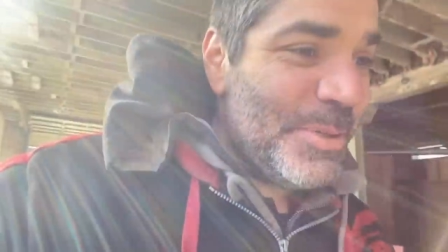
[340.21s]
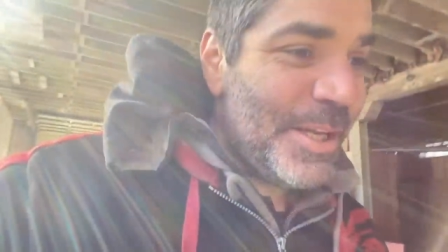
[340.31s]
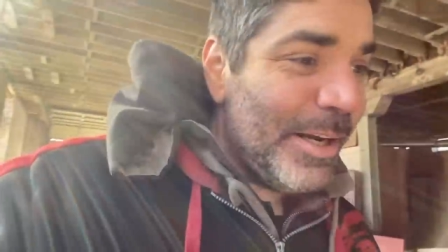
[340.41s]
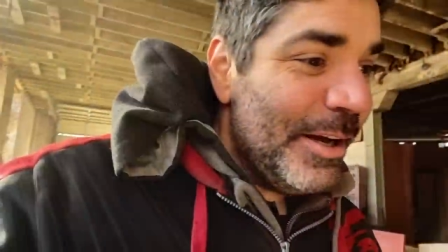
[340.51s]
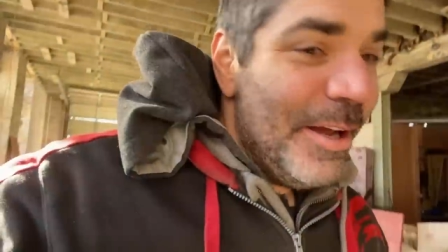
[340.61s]
was
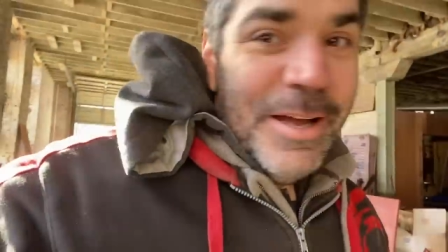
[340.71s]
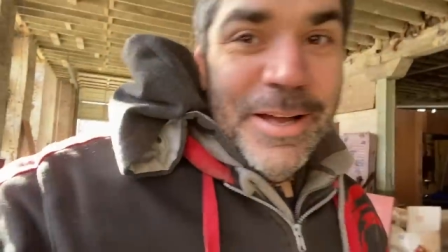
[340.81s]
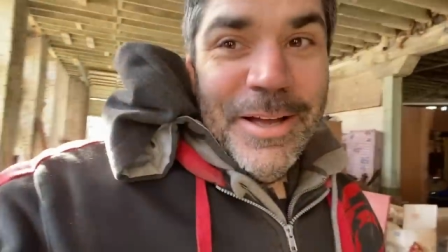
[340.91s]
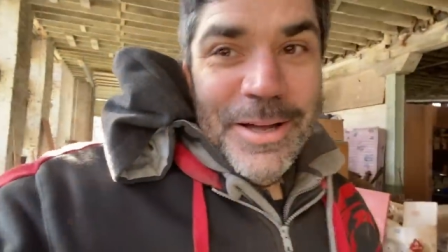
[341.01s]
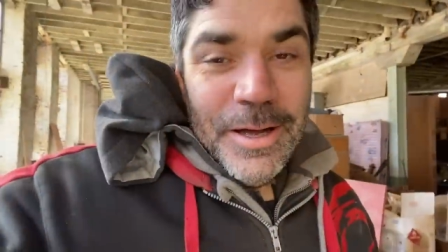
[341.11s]
like,
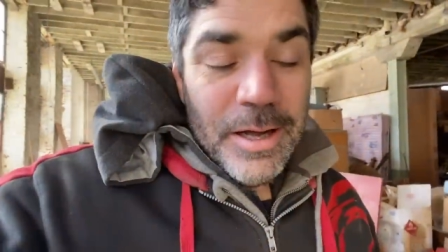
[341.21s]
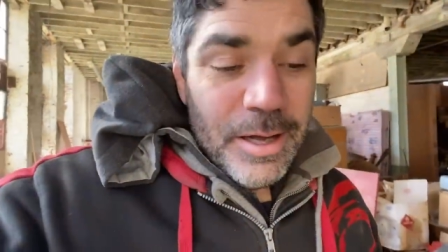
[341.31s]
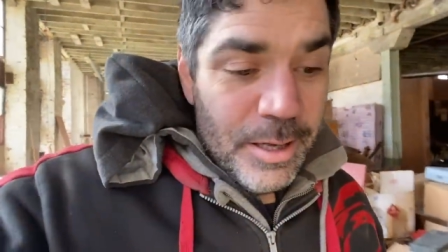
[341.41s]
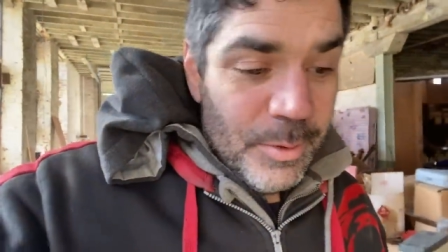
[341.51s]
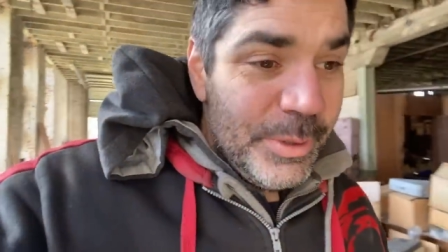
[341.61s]

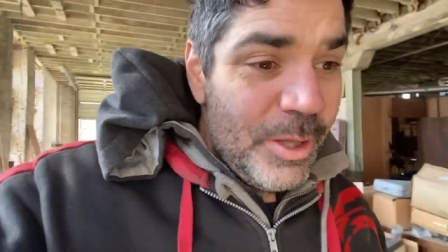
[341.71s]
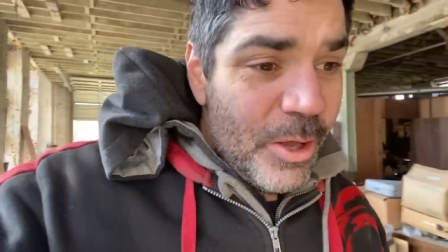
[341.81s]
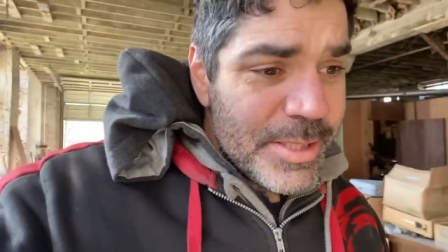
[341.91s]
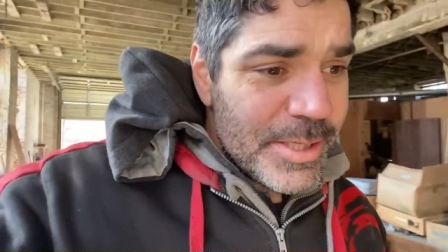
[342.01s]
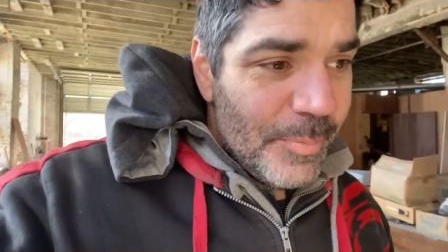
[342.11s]
uh, we
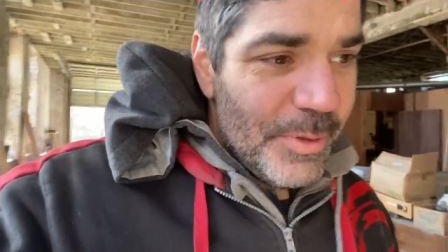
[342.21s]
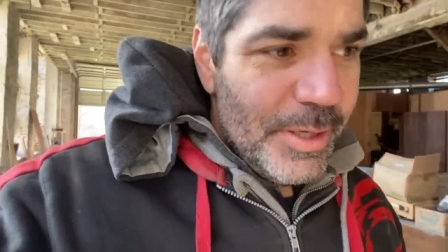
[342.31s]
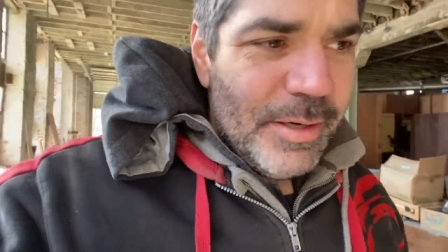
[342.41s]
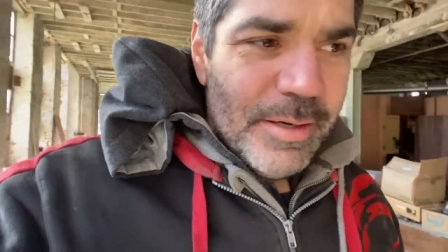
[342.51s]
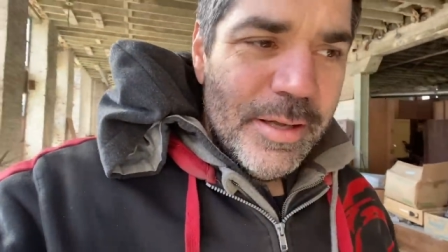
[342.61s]
lost
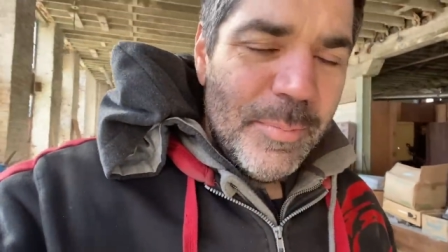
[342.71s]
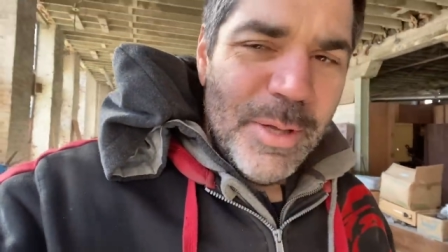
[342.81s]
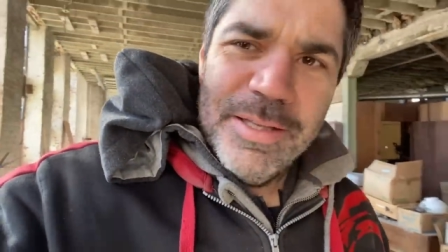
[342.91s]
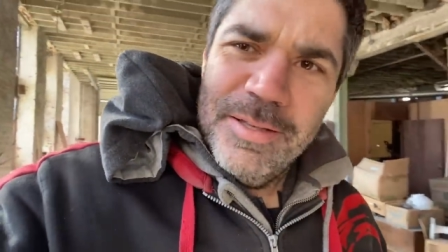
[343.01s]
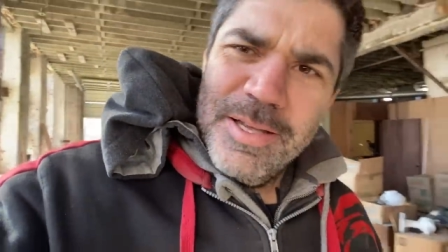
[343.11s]
something. I'm
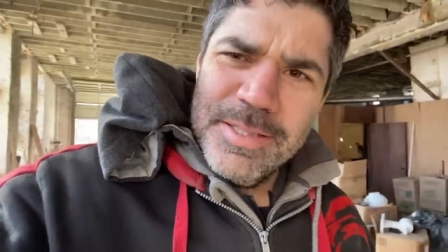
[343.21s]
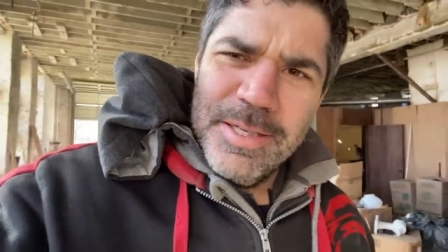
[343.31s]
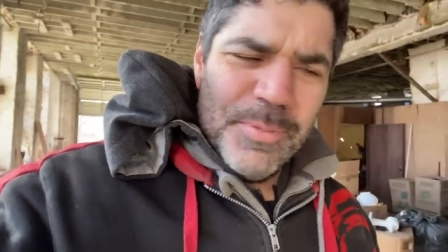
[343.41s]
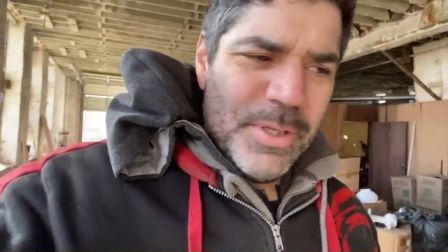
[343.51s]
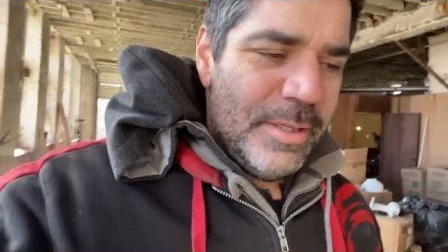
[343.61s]
like, you lost
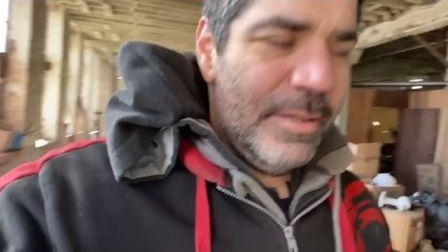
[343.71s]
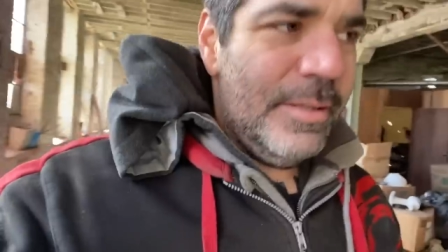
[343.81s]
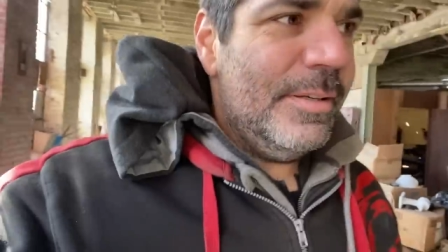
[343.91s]
something?